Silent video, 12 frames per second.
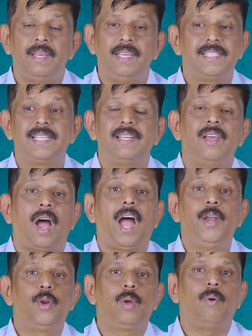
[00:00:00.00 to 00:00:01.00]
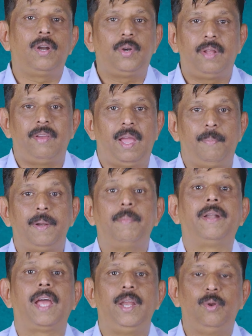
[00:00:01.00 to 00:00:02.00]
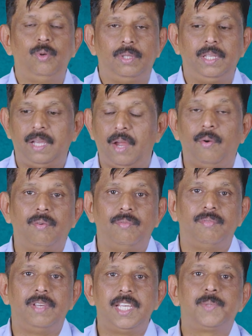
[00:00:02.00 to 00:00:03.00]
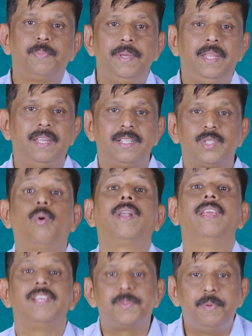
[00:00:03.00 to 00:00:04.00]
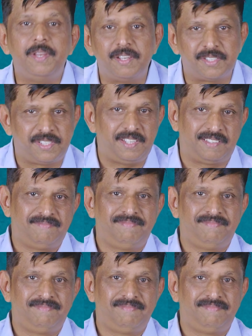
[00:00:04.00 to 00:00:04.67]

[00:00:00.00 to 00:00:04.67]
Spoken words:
He said, I don't know what would have happened, but I don't think I would have experienced what I experienced here.